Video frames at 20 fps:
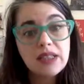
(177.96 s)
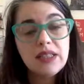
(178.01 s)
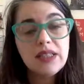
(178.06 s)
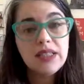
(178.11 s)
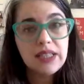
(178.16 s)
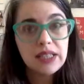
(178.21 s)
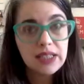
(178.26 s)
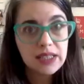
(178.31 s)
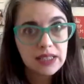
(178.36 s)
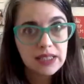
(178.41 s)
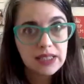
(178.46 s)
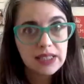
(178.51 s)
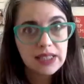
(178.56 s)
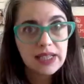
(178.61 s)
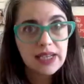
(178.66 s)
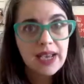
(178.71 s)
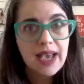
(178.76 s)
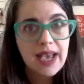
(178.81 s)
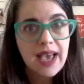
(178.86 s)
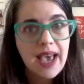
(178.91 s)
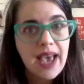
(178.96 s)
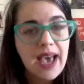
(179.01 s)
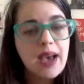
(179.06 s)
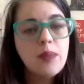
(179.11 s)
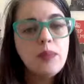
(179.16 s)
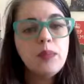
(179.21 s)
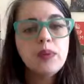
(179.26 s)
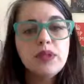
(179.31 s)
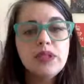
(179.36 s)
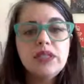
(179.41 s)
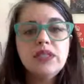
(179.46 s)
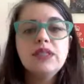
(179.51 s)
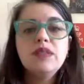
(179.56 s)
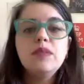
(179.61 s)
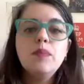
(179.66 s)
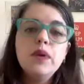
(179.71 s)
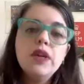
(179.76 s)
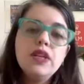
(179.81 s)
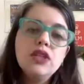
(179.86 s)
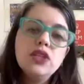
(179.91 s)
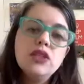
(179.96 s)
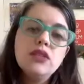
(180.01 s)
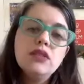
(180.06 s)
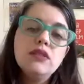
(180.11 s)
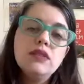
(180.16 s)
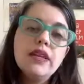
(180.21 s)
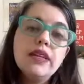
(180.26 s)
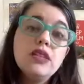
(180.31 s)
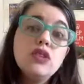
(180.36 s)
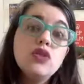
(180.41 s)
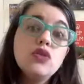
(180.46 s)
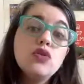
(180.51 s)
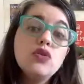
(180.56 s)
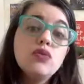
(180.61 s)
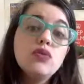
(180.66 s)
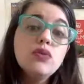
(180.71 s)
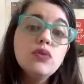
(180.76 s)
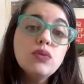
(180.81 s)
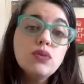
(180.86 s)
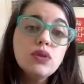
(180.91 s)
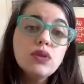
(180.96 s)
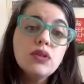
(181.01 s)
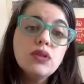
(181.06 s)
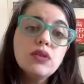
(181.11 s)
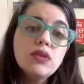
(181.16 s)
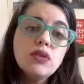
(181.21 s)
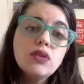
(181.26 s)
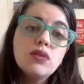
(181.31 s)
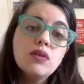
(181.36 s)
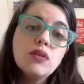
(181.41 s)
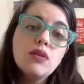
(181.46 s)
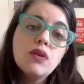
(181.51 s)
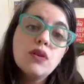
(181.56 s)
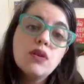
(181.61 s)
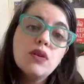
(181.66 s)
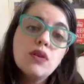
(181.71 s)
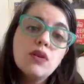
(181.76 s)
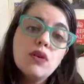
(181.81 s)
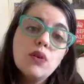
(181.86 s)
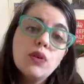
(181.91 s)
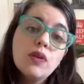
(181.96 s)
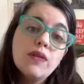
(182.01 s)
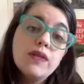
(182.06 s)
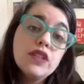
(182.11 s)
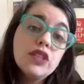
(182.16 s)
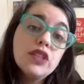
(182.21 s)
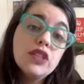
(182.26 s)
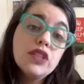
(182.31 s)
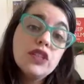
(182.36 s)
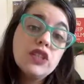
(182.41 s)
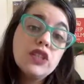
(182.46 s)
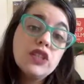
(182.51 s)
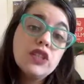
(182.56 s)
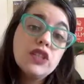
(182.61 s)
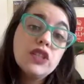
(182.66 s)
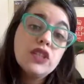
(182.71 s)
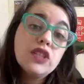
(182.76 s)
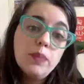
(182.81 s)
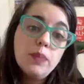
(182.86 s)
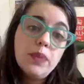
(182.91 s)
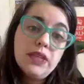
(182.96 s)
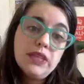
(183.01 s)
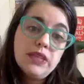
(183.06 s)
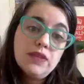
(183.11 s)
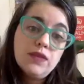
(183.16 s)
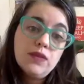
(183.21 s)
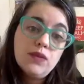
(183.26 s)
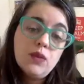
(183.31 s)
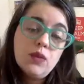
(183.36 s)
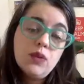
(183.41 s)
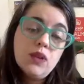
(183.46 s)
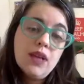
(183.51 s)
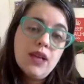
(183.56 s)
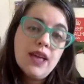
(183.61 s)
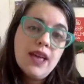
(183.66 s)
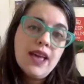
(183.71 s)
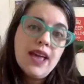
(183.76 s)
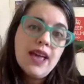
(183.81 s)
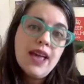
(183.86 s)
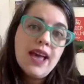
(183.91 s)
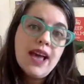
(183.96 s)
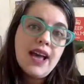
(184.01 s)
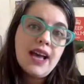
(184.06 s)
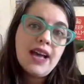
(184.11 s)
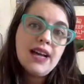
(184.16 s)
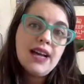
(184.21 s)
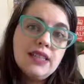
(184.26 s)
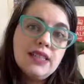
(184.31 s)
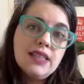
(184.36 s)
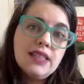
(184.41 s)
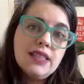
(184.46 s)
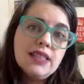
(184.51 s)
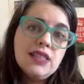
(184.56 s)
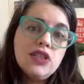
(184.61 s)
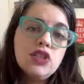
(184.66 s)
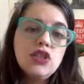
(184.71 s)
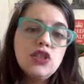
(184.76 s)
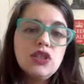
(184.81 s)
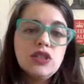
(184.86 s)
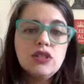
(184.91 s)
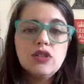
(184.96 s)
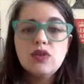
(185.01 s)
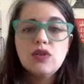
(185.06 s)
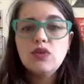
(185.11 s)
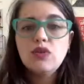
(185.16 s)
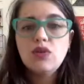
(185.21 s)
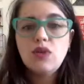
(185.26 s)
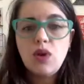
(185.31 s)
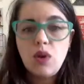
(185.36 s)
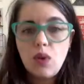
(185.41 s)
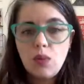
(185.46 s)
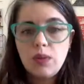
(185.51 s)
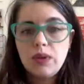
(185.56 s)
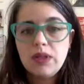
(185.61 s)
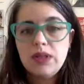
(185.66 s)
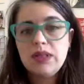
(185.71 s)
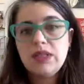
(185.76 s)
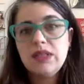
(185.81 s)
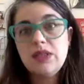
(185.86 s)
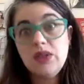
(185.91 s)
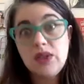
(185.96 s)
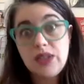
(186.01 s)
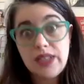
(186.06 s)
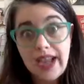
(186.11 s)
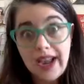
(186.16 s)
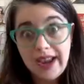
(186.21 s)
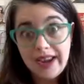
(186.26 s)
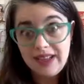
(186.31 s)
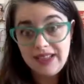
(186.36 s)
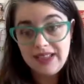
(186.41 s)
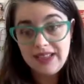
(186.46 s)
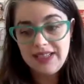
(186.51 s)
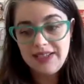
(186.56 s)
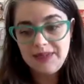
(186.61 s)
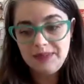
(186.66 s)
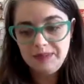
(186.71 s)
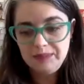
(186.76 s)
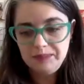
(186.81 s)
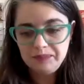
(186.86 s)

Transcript: dignity, and participation that is crucial to the goal of achieving a more peaceful and just global society.